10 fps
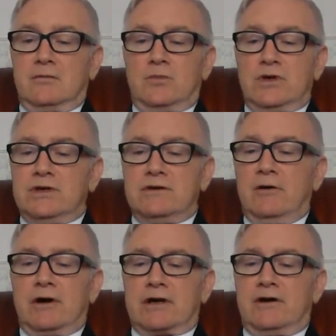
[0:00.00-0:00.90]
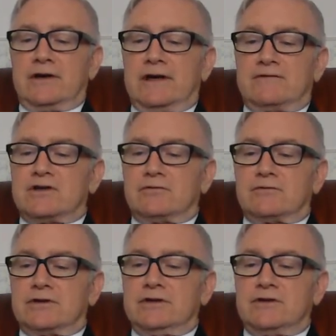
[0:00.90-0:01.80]
But you know I can't have
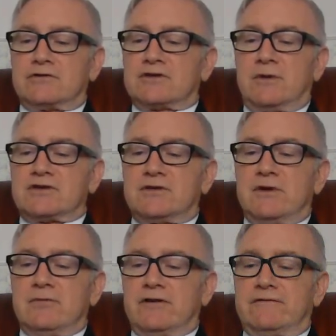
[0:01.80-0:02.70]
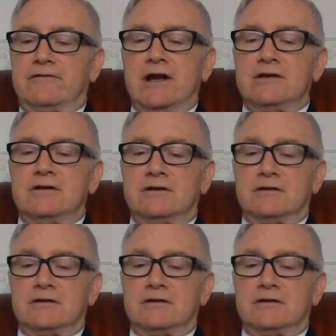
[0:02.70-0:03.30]
children. You're supposed to be my friend.